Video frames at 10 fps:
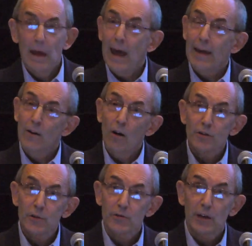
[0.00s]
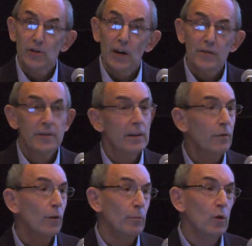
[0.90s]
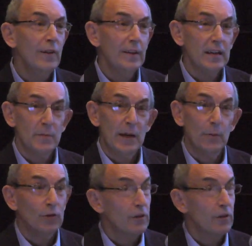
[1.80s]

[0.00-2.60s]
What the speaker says: And it also suggests that if we're moving these people